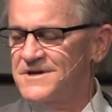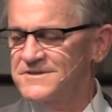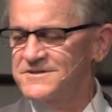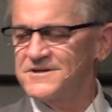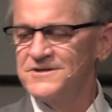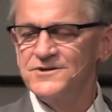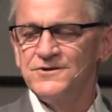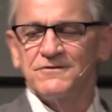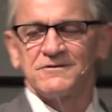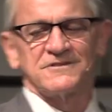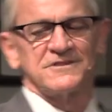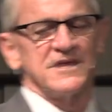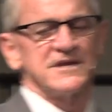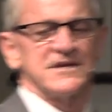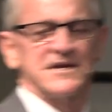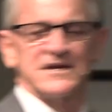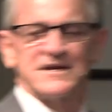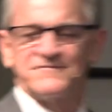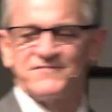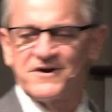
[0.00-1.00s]
The new
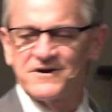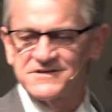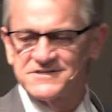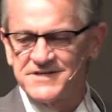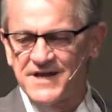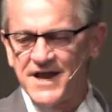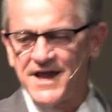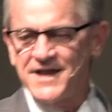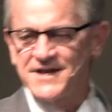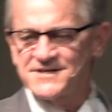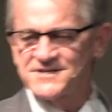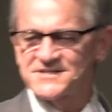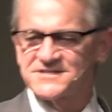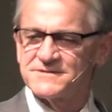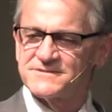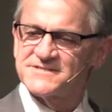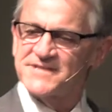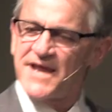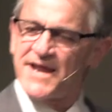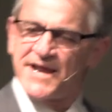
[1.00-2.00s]
thinking of our day is
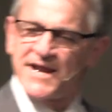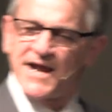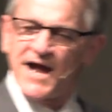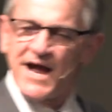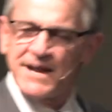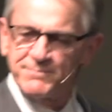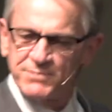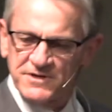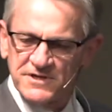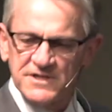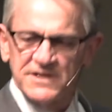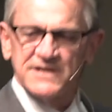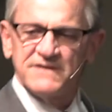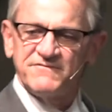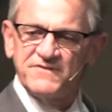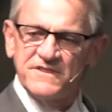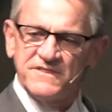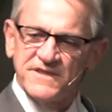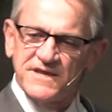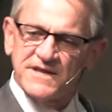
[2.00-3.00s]
to say, I believe
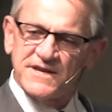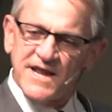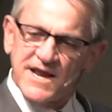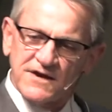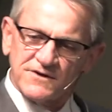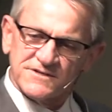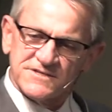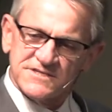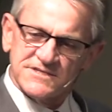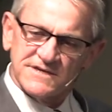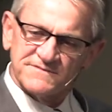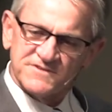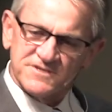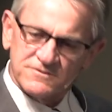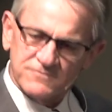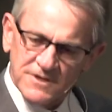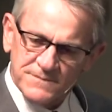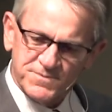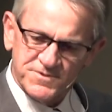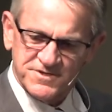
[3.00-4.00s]
in the inerrancy of
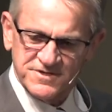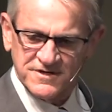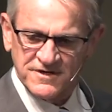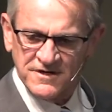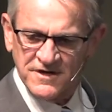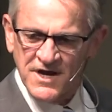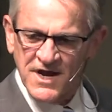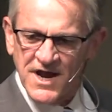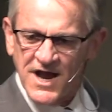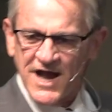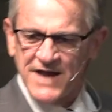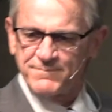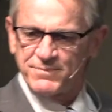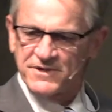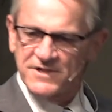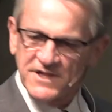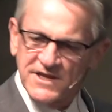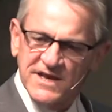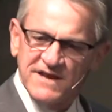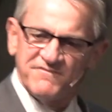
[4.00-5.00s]
Scripture. I
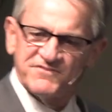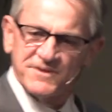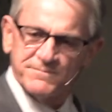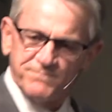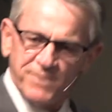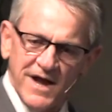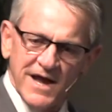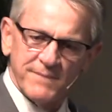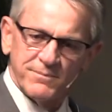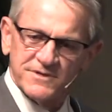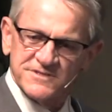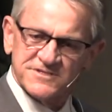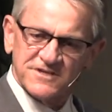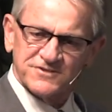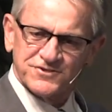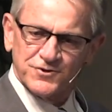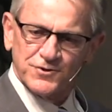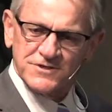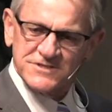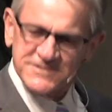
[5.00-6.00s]
believe the Bible is
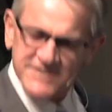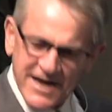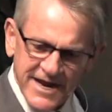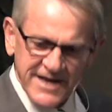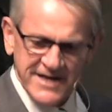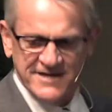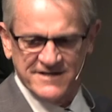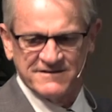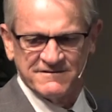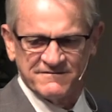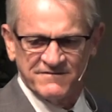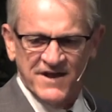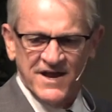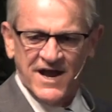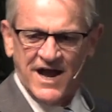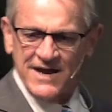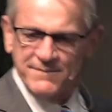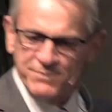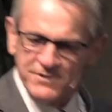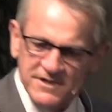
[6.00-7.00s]
authoritative.
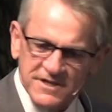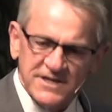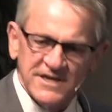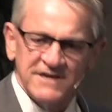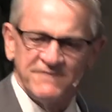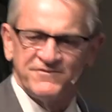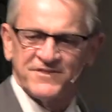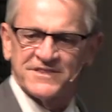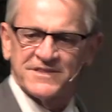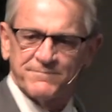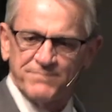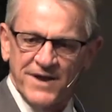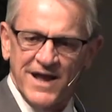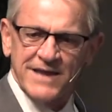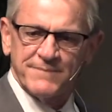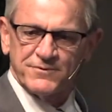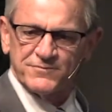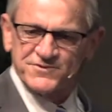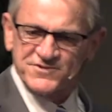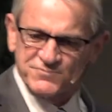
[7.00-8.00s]
I believe that the
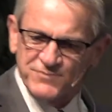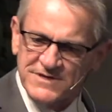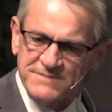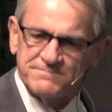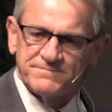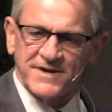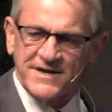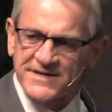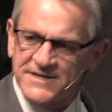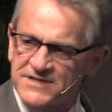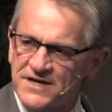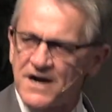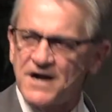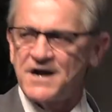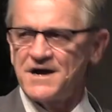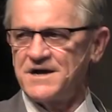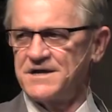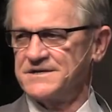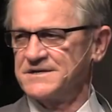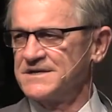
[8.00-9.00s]
Bible was written by
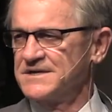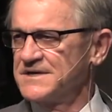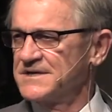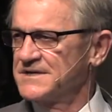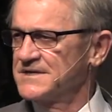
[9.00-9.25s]
God.